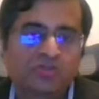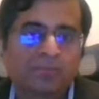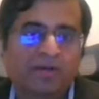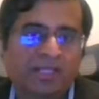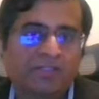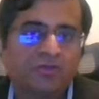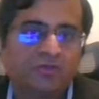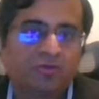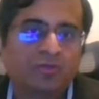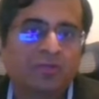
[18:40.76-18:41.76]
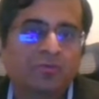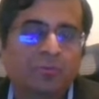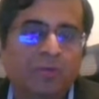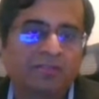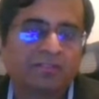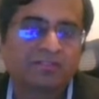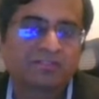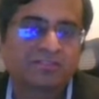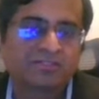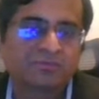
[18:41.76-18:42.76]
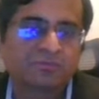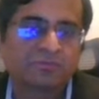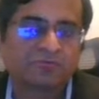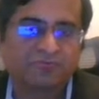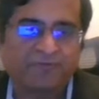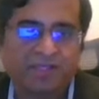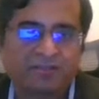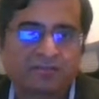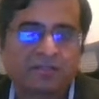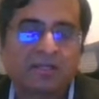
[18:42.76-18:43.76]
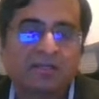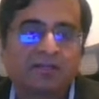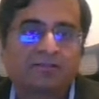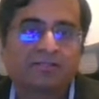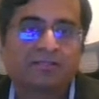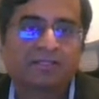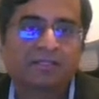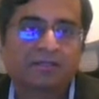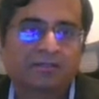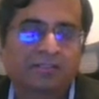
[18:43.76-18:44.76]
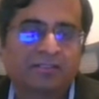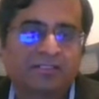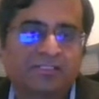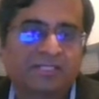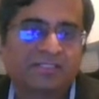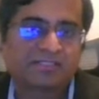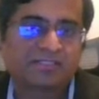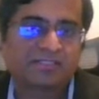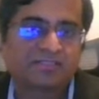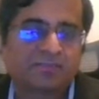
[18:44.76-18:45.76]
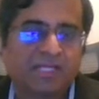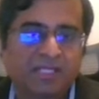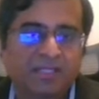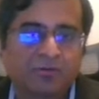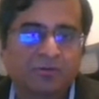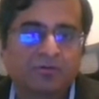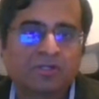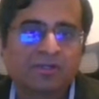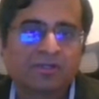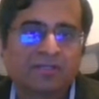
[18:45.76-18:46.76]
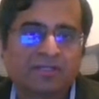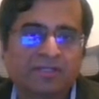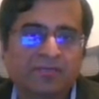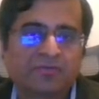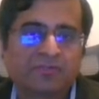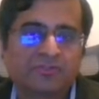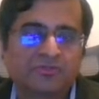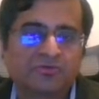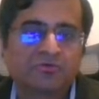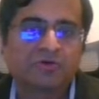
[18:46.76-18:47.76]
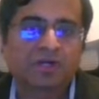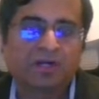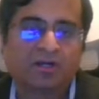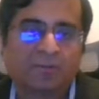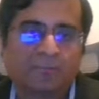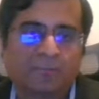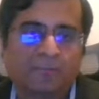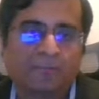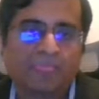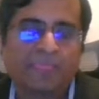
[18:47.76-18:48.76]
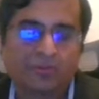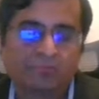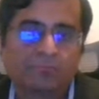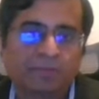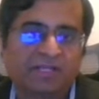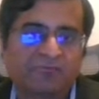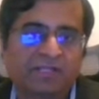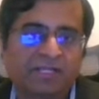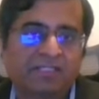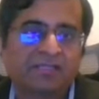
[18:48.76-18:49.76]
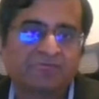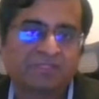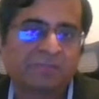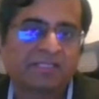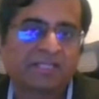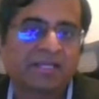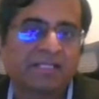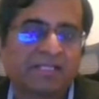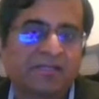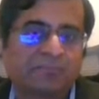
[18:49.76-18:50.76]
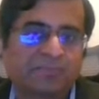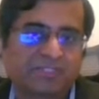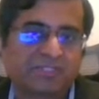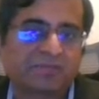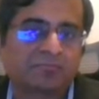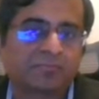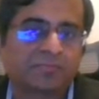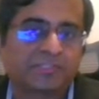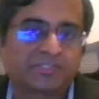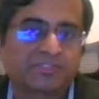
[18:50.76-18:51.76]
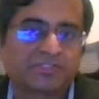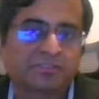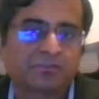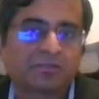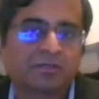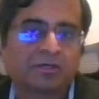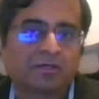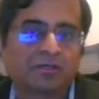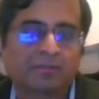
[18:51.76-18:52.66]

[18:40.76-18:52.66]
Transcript: So by knowing when the system will fail, in this case, this is PDO, they're able to, by the way, it gives them a 98% precision,